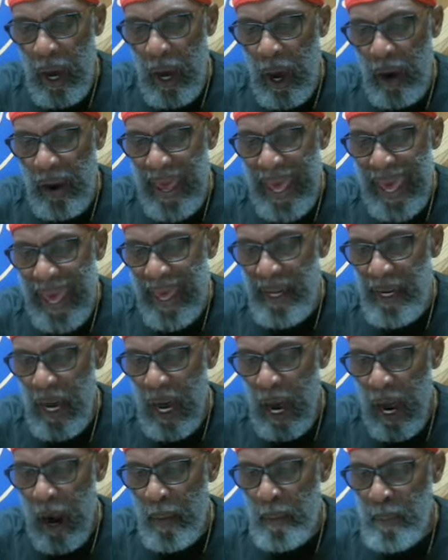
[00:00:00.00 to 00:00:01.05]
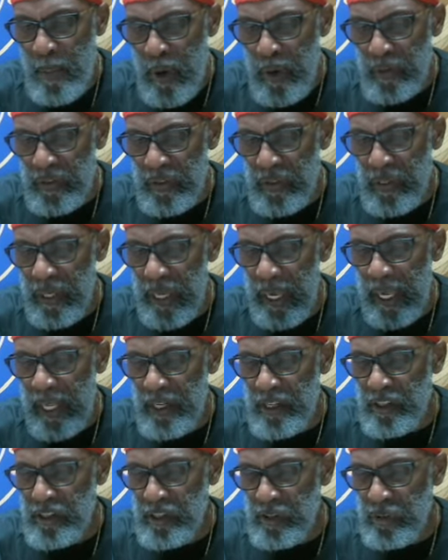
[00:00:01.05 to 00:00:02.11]
are at our mercy
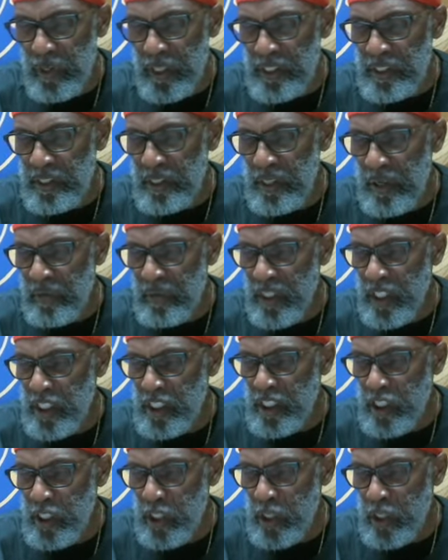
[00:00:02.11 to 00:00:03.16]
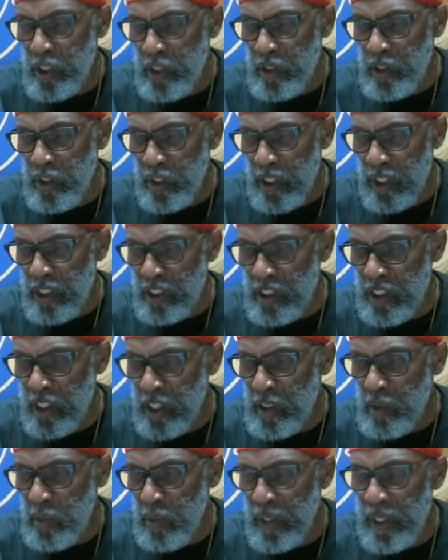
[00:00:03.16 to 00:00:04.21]
and discretion of continu-
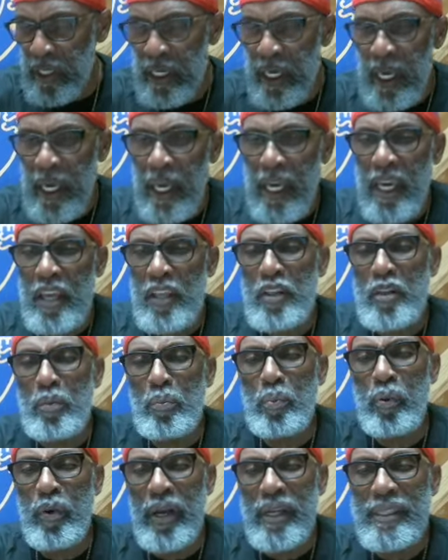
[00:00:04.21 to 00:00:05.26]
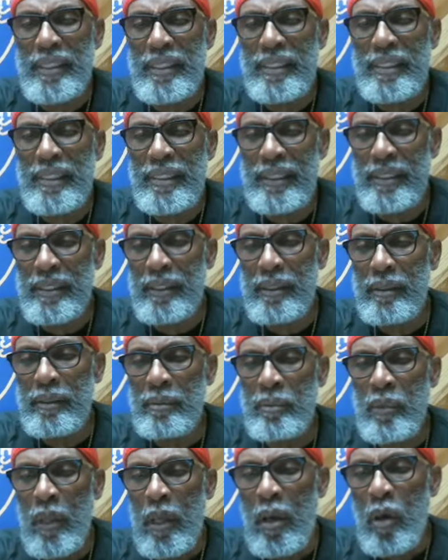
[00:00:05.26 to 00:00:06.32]
continuing in the present
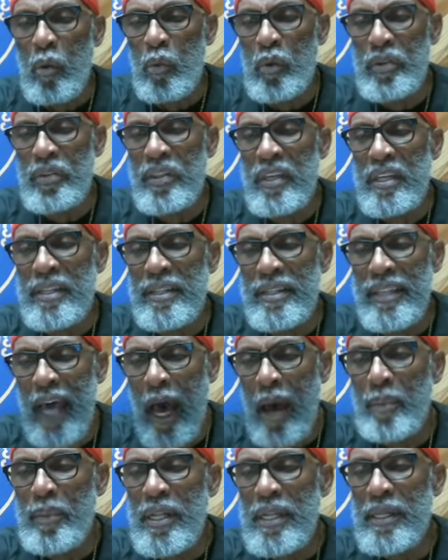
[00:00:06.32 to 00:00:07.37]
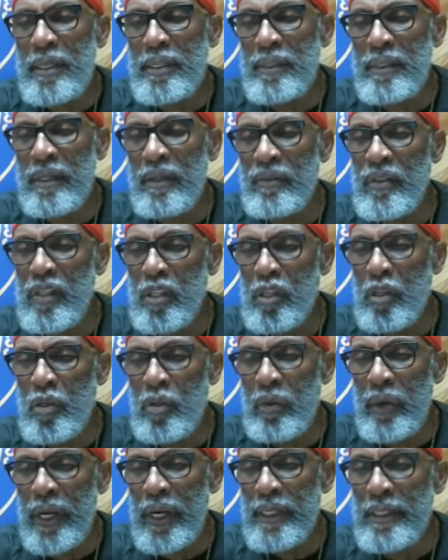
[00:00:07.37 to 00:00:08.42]
system with the dominance of the
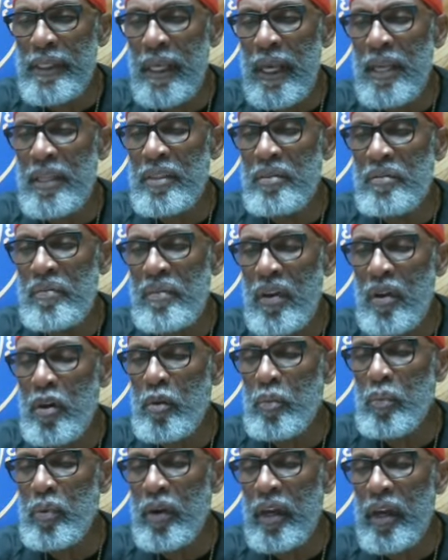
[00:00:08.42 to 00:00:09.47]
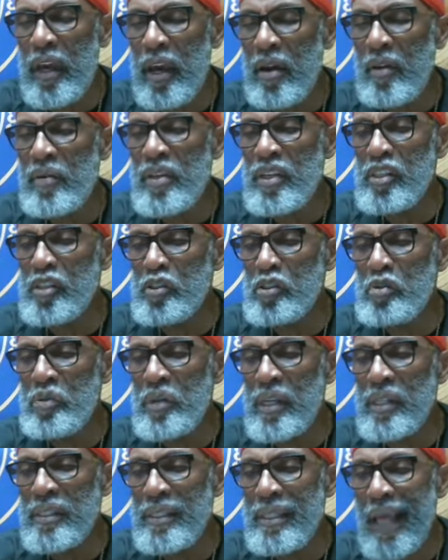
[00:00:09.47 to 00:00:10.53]
U.S. and the very precarious
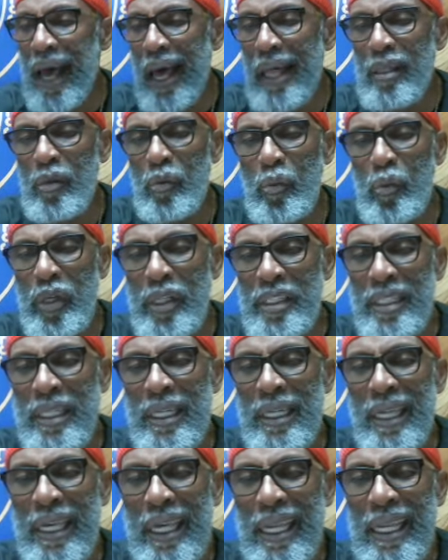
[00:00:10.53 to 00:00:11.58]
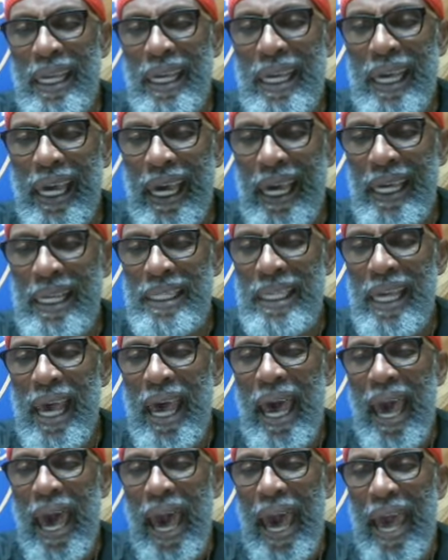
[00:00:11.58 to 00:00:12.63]
U.S. dollar, which in any case
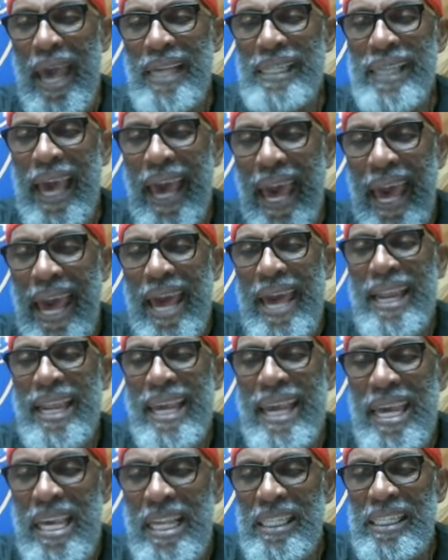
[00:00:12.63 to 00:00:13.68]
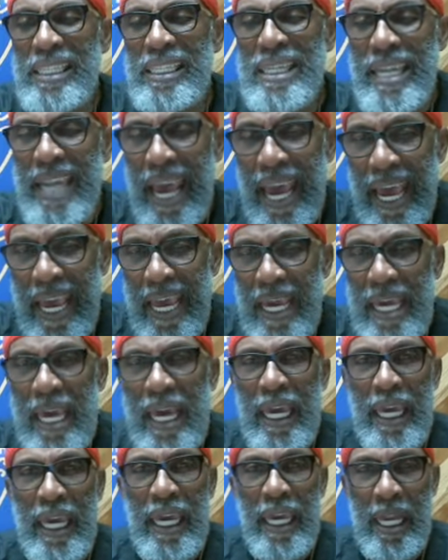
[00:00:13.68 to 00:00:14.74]
has had its day
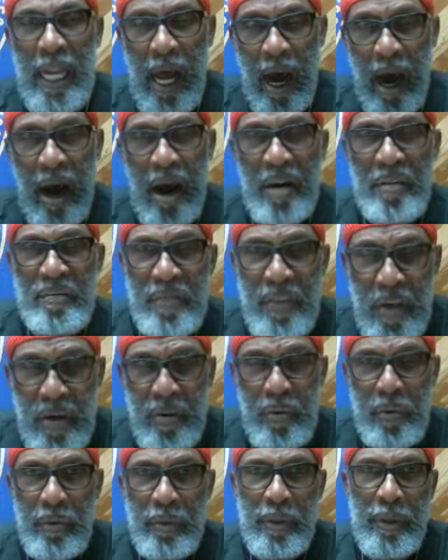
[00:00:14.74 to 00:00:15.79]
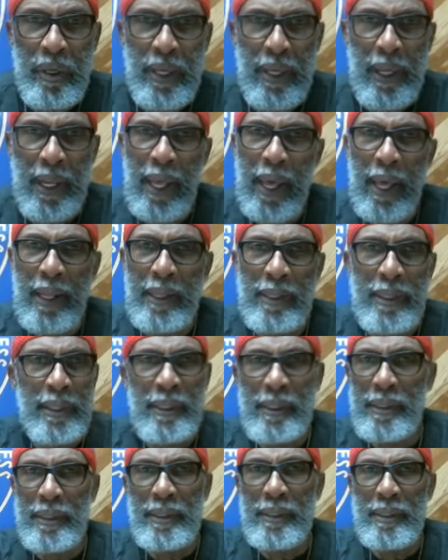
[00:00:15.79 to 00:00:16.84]
in our view. You hear that?
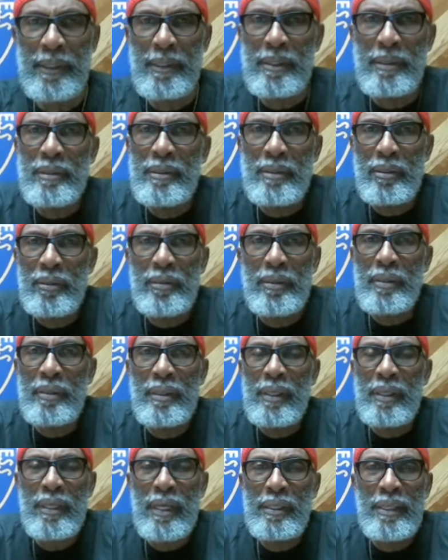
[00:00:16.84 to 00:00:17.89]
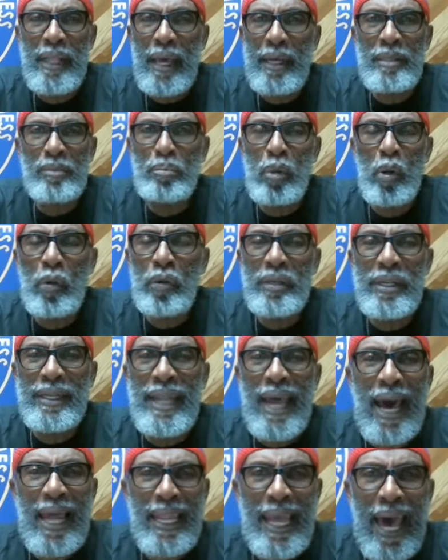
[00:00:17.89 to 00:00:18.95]
Mm-hmm. so they like blowing the
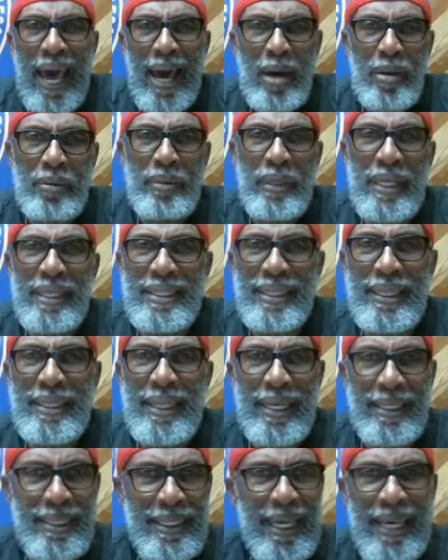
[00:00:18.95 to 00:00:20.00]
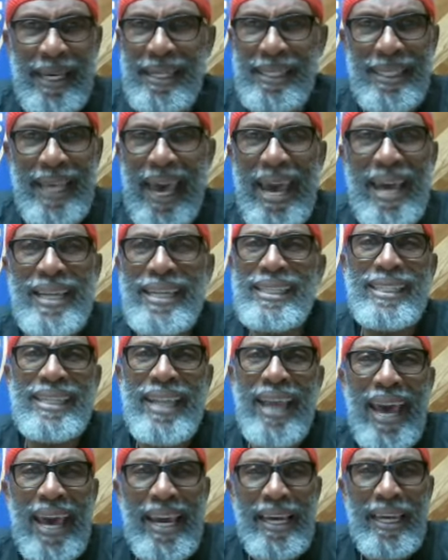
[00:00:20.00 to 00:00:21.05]
dollar out. It's they say it's had its
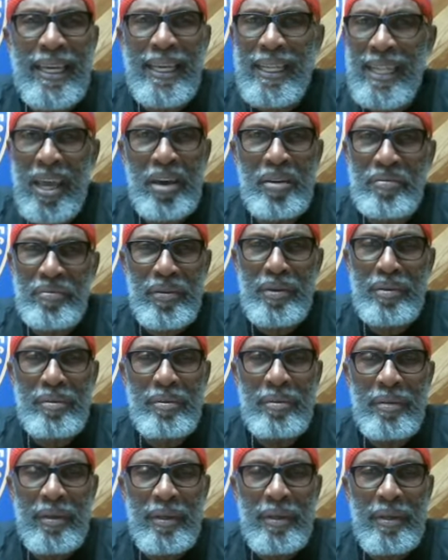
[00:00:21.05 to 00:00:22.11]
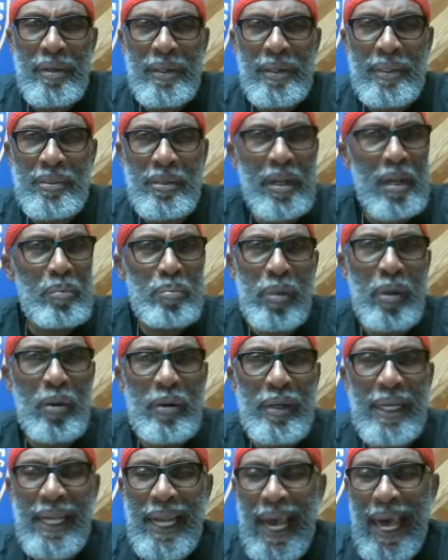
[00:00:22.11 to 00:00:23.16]
day in their view, so they
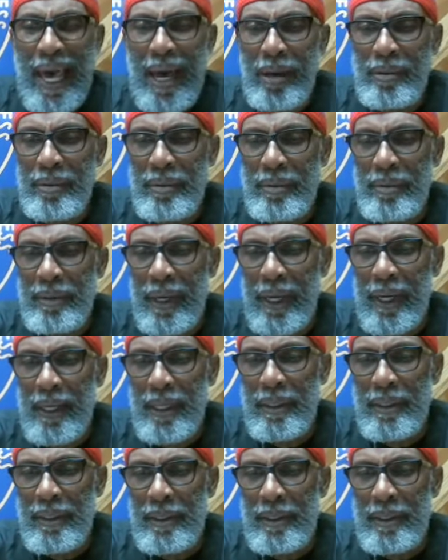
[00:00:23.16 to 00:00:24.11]
blowing it out, right?